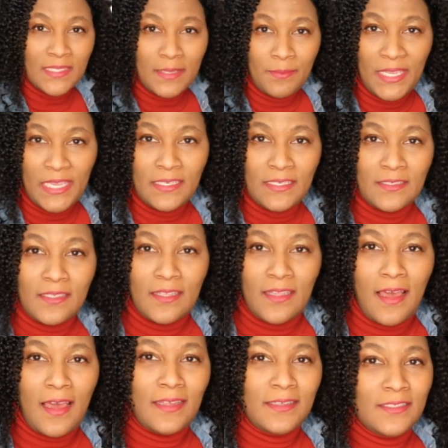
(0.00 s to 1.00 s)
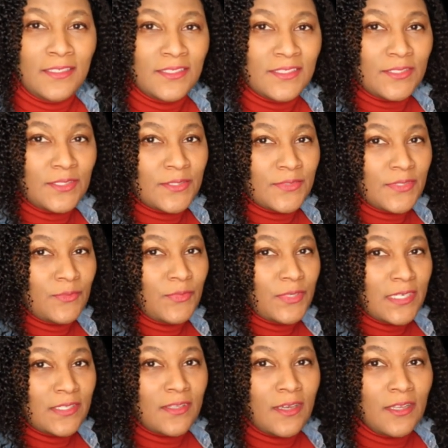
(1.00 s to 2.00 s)
made it a lot easier than what
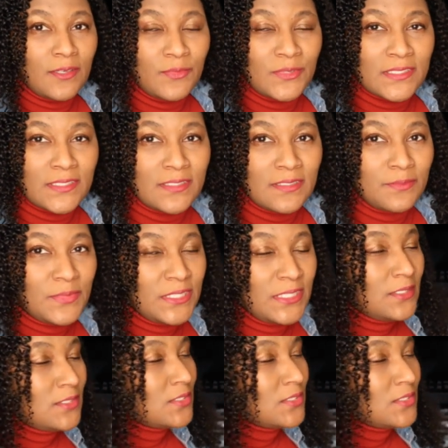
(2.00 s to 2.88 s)
I thought it was going to be.